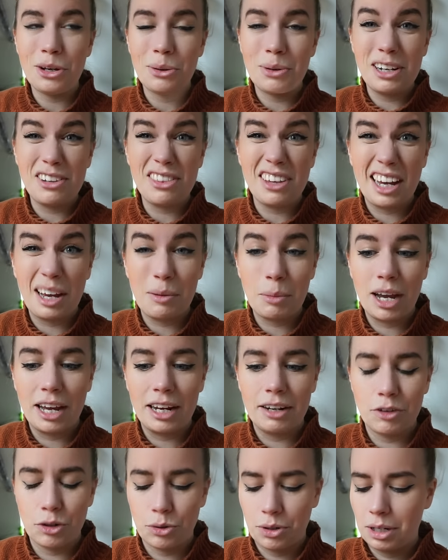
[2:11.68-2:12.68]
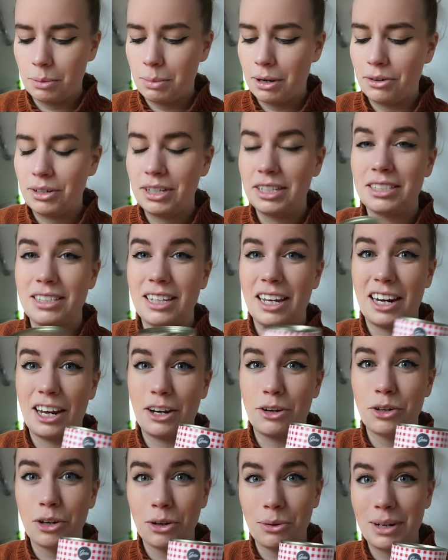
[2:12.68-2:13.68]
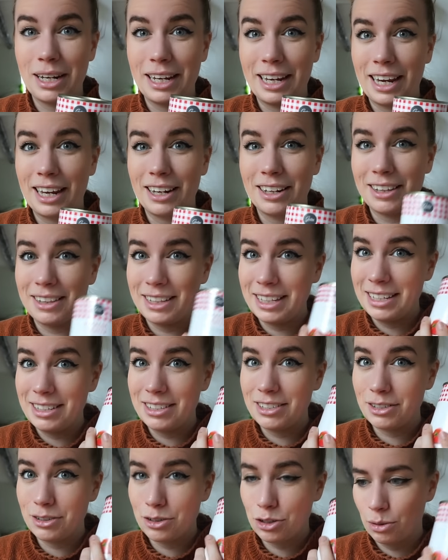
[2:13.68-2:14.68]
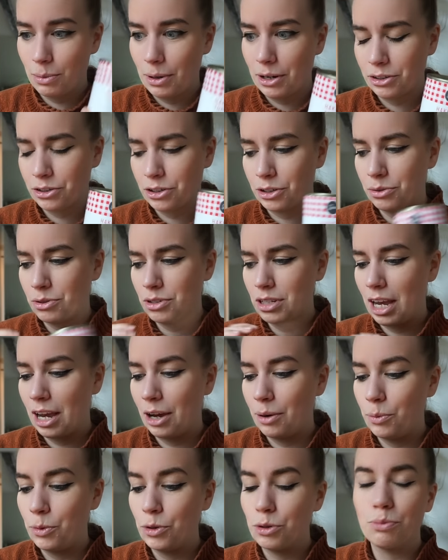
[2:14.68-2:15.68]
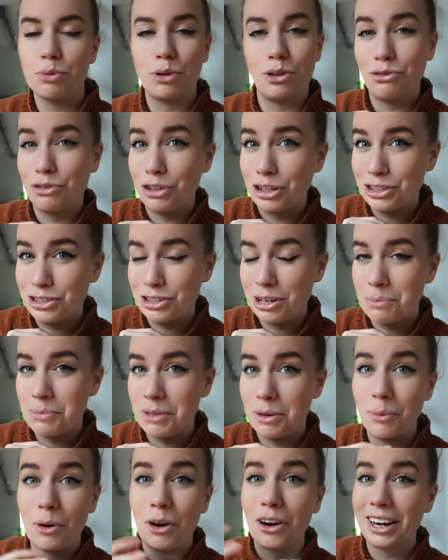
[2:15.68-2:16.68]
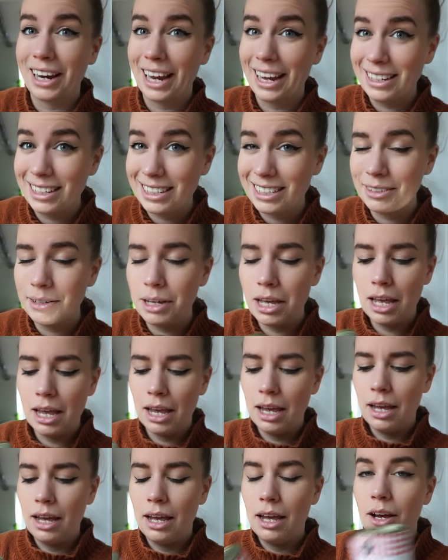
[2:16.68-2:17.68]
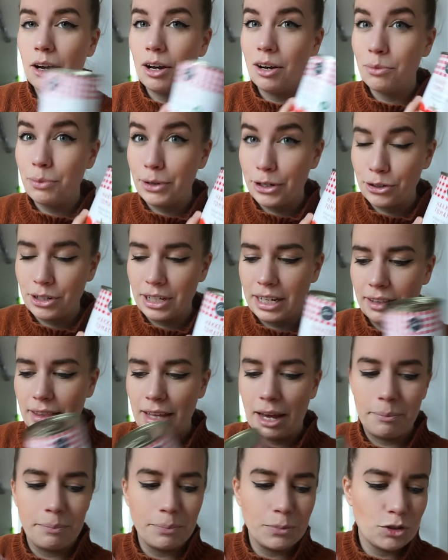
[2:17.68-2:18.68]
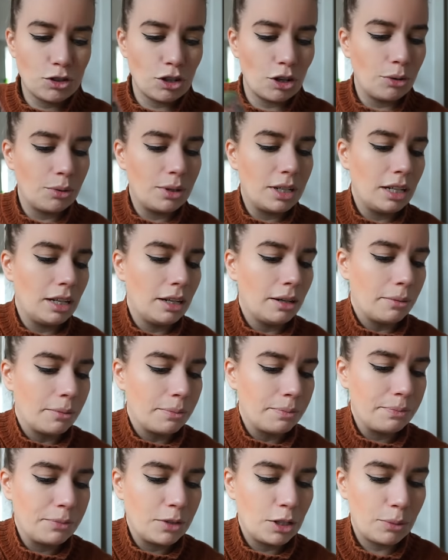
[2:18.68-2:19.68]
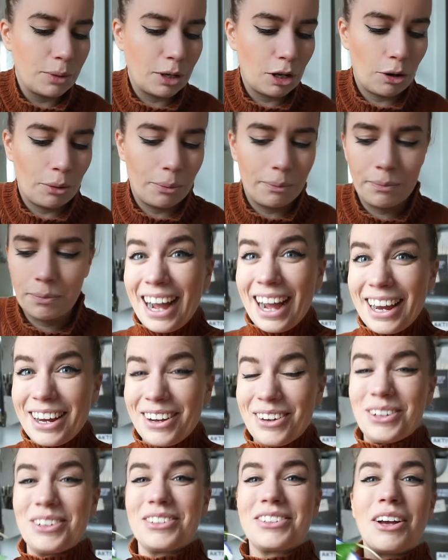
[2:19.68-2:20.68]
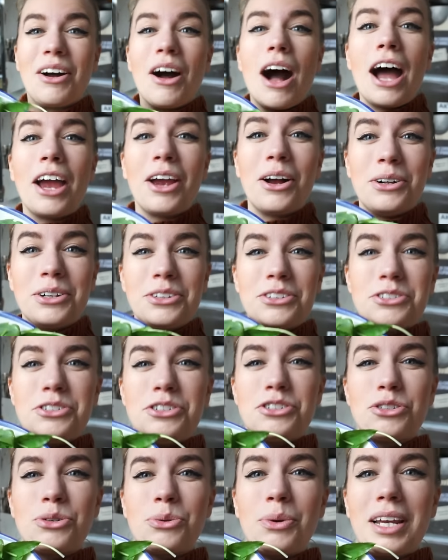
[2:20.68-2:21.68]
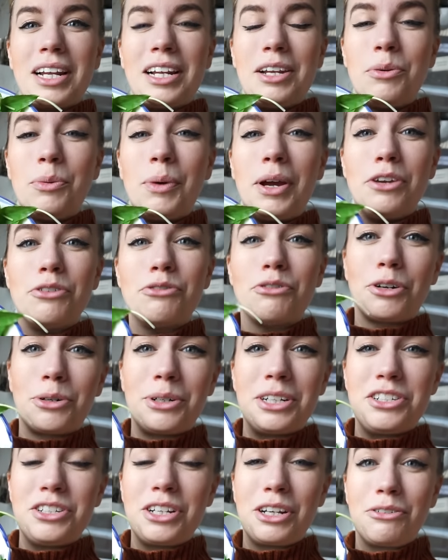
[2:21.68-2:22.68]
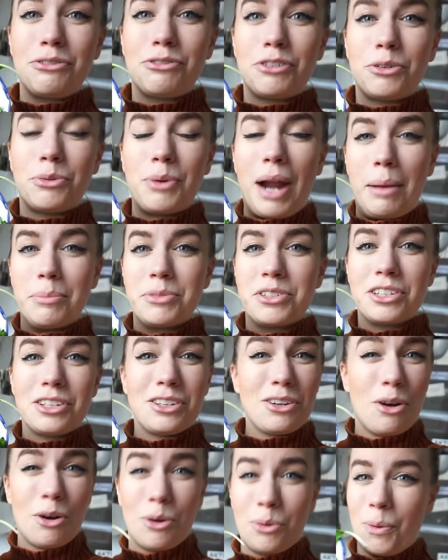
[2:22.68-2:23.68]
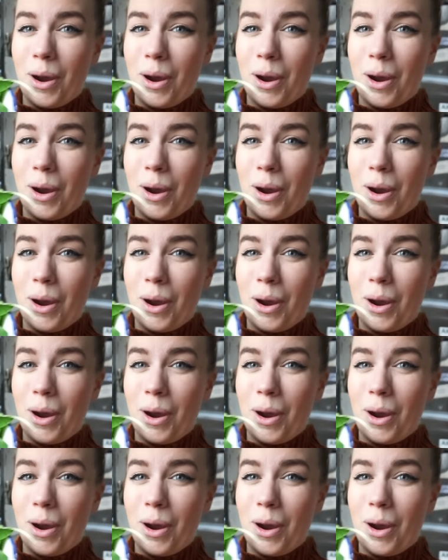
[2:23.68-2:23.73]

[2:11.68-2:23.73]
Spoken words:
The only thing I'm kind of annoyed about is that I could only get these tomatoes. I would prefer some that were organic. We couldn't get that. So here we go. I also just quickly went foraging for ramson or